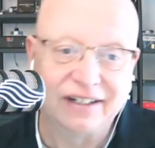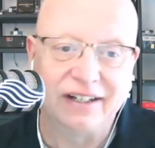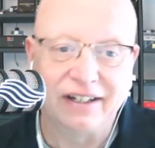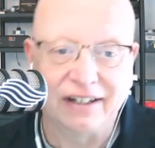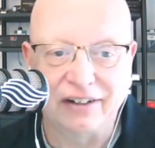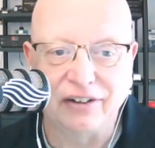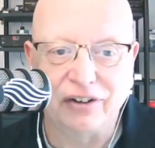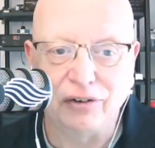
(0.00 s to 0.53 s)

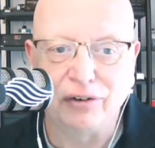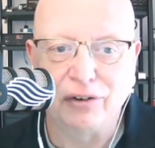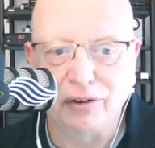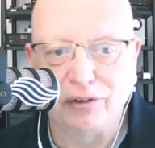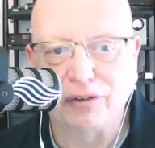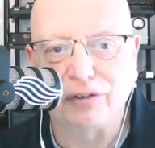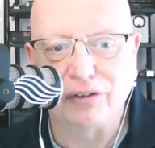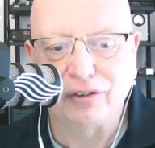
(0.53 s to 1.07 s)
and you
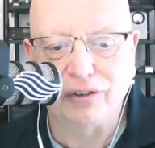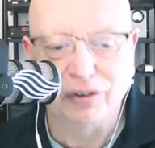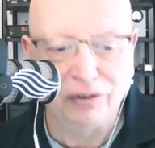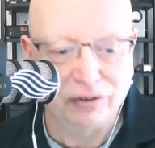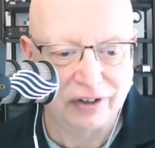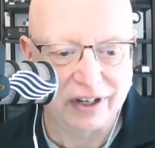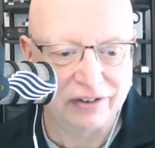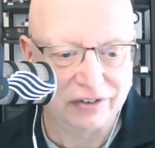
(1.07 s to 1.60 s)
use
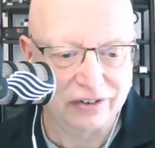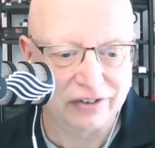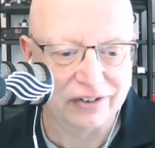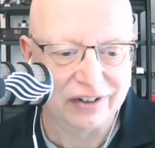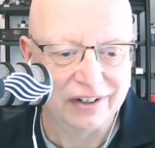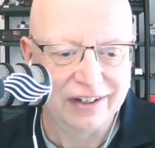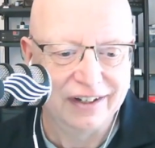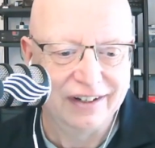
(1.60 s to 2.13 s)
two
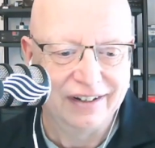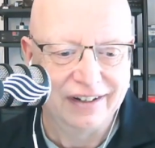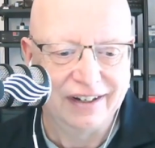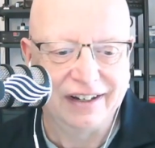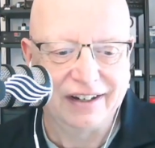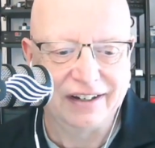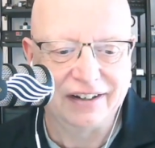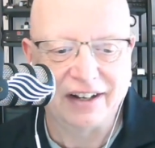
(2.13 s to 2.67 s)
slices.
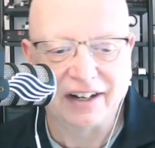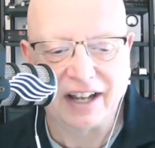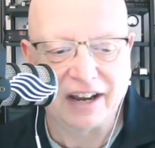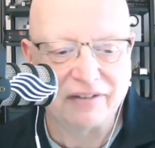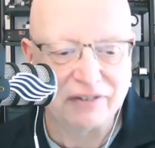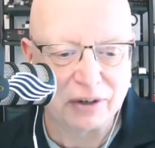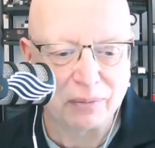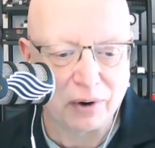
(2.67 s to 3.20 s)
And uh,
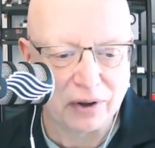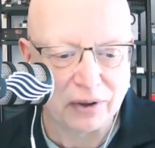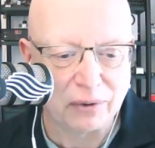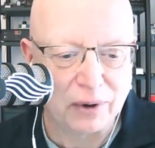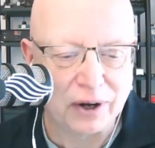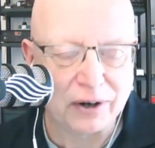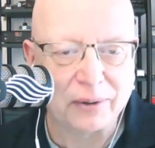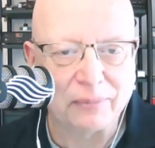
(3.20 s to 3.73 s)
Kevin, you're more
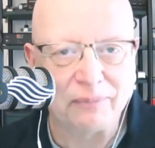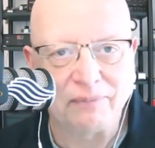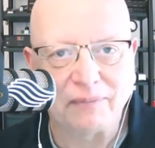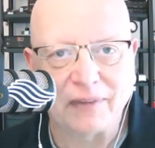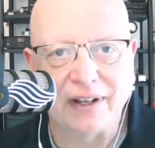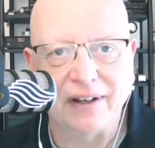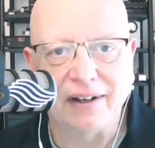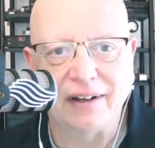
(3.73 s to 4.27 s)
than welcome.
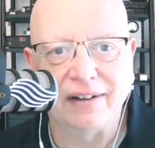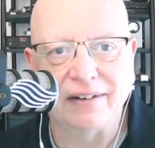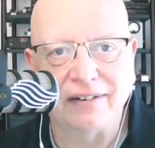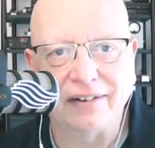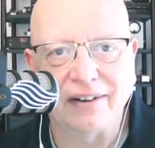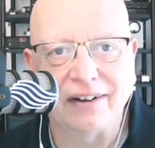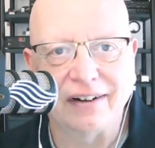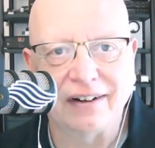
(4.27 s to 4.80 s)

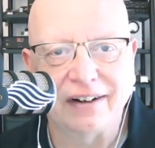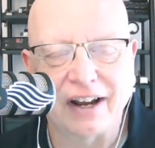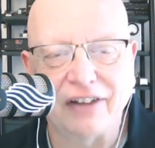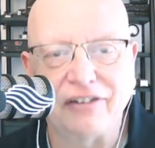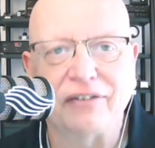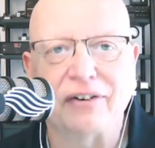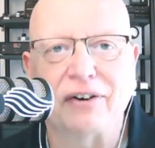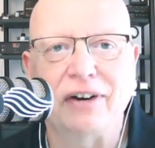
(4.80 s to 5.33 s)
And uh,
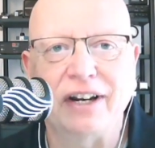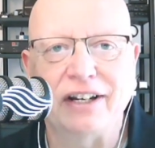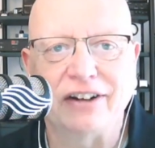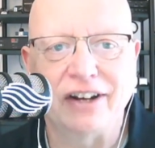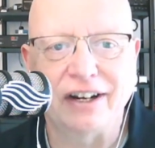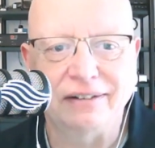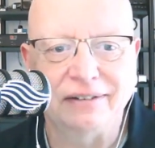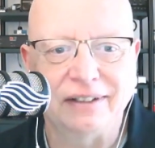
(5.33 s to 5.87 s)
guys, have a great
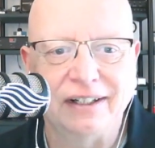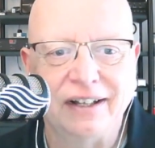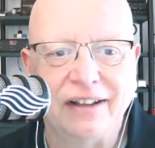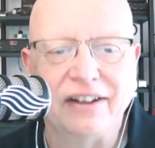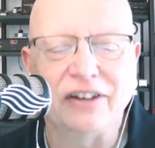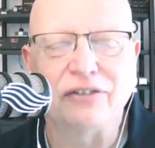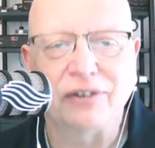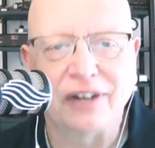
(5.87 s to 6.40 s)
day.
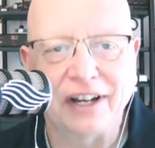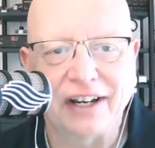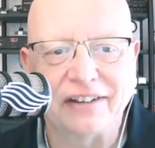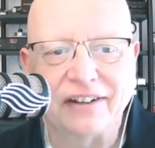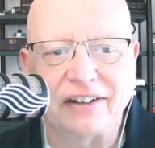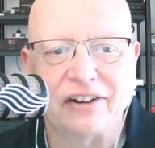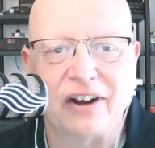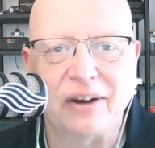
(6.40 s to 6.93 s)
Thanks for
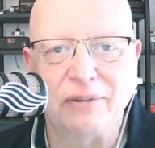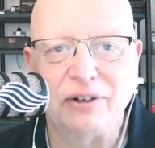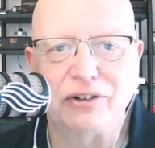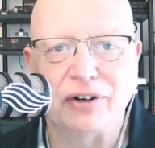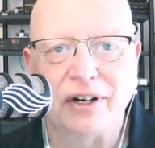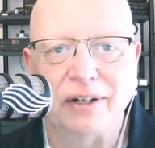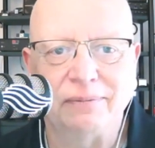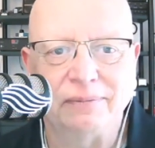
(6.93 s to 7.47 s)
taking the time to
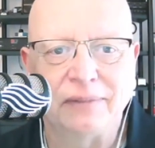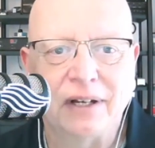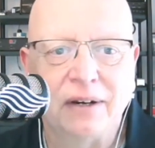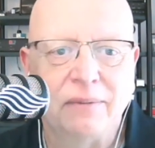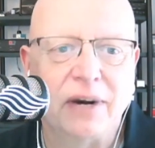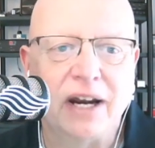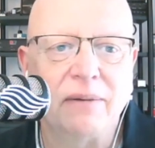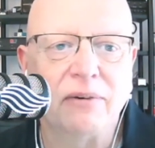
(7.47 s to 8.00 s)
join.
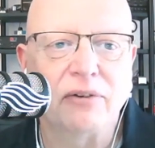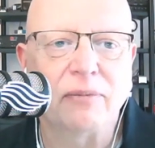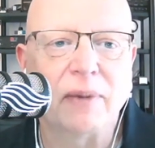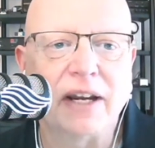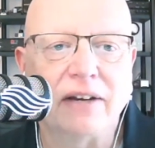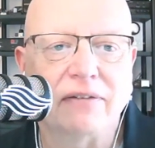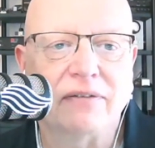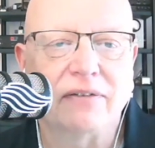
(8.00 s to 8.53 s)
My name is
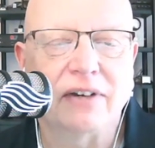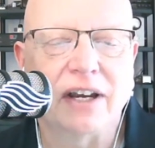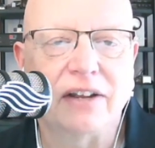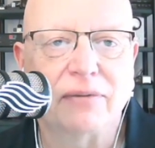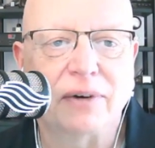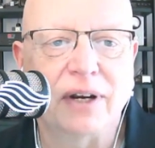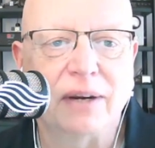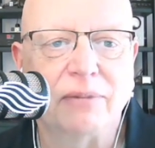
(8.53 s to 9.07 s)
Mike,
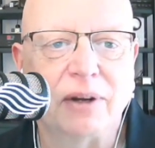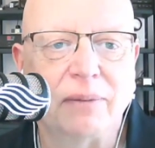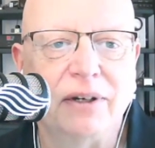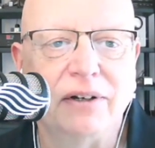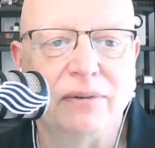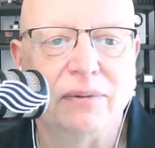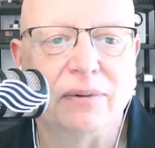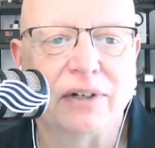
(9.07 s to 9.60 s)

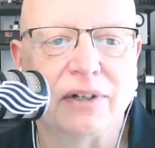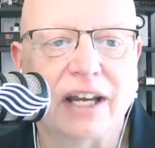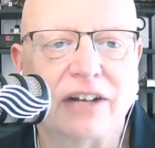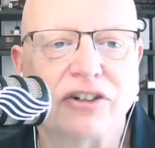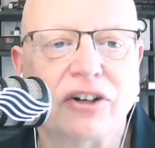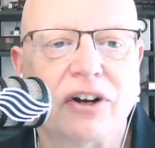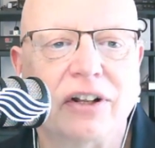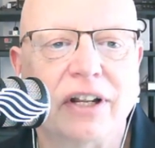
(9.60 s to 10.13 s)
VA3MW, and we'll
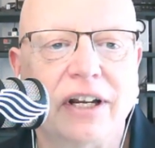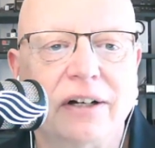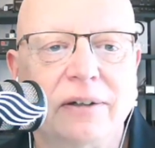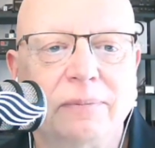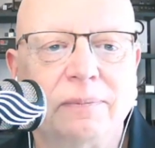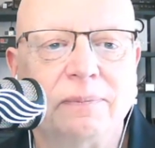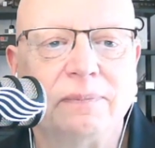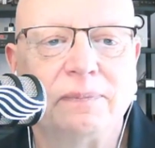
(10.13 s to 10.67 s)
catch you all
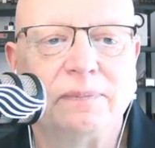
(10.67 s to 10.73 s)
later.